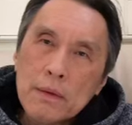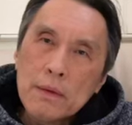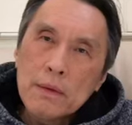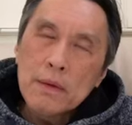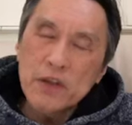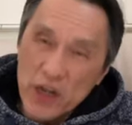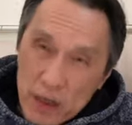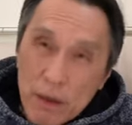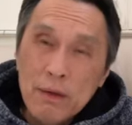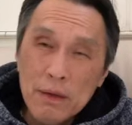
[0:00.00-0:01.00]

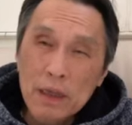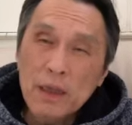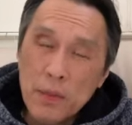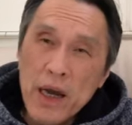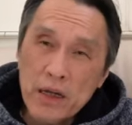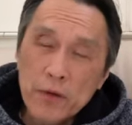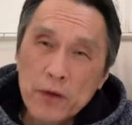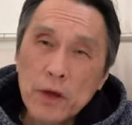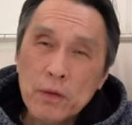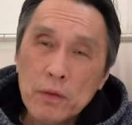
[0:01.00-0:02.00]
real in the
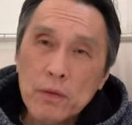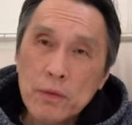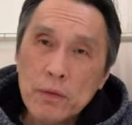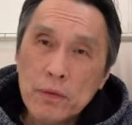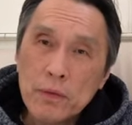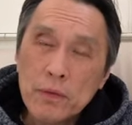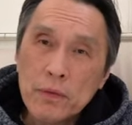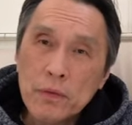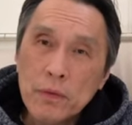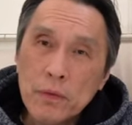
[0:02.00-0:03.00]
battlefield
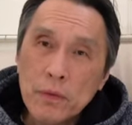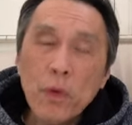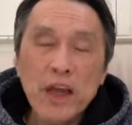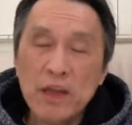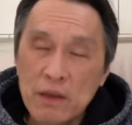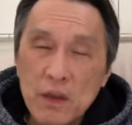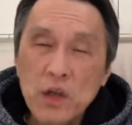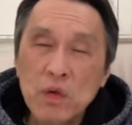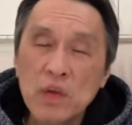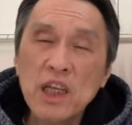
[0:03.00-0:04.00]
when
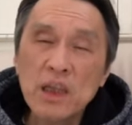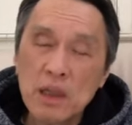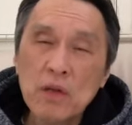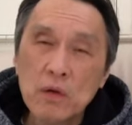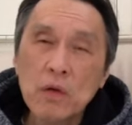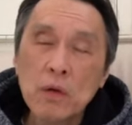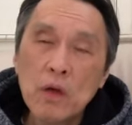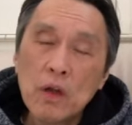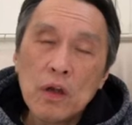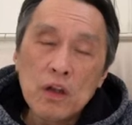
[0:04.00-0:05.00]
you need to
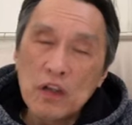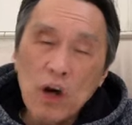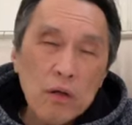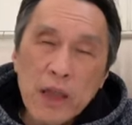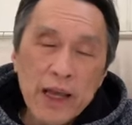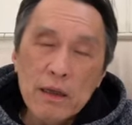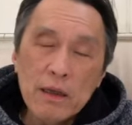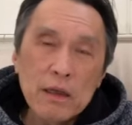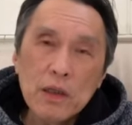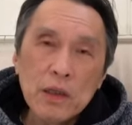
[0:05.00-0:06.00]
know that
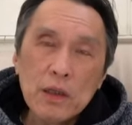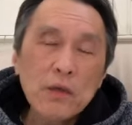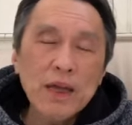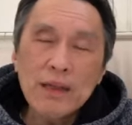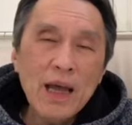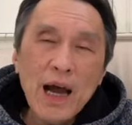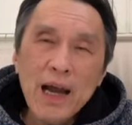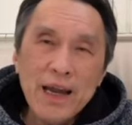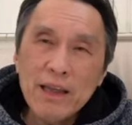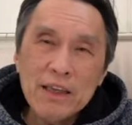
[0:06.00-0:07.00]
you can
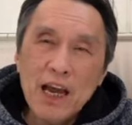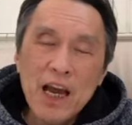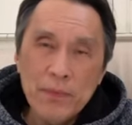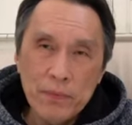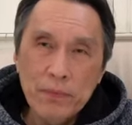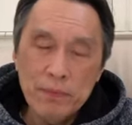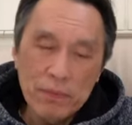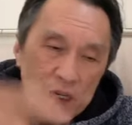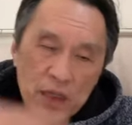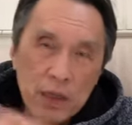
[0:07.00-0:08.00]
die anytime
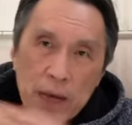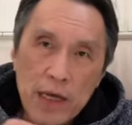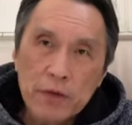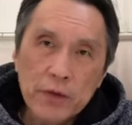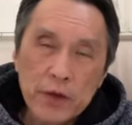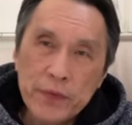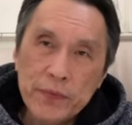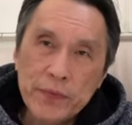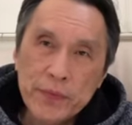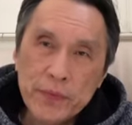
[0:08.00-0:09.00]
in the battlefield
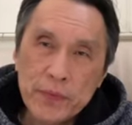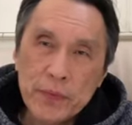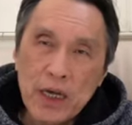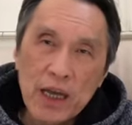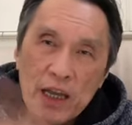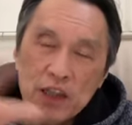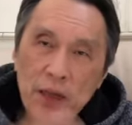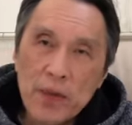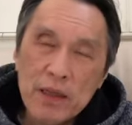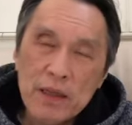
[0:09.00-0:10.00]
against
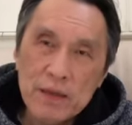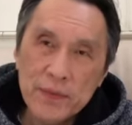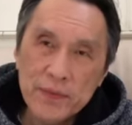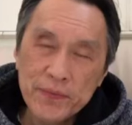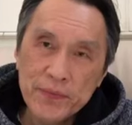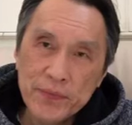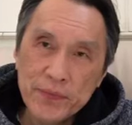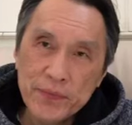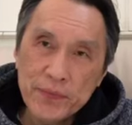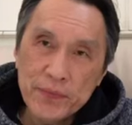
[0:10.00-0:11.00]
Japanese,
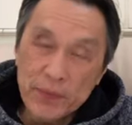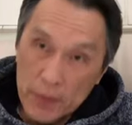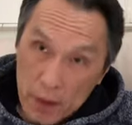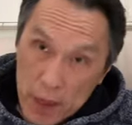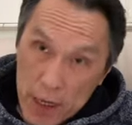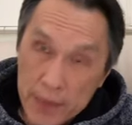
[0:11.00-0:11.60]
right?